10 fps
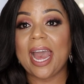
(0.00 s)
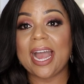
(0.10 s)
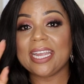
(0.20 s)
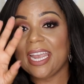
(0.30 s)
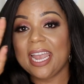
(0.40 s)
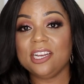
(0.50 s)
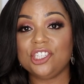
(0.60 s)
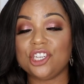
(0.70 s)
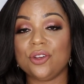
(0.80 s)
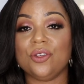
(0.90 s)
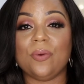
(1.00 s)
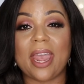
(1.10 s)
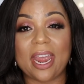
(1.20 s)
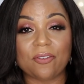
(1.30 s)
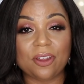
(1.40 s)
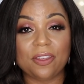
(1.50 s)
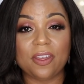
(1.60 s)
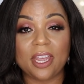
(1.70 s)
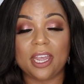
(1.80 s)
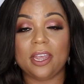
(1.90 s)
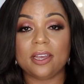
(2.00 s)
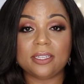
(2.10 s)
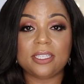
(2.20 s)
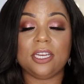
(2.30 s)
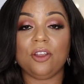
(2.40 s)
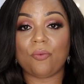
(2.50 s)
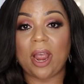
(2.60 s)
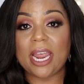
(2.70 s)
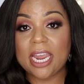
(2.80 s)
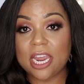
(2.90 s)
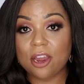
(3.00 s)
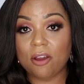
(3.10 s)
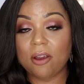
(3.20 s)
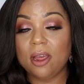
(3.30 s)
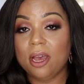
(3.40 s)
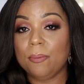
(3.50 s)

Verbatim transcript: I can't show you everything sitting right here,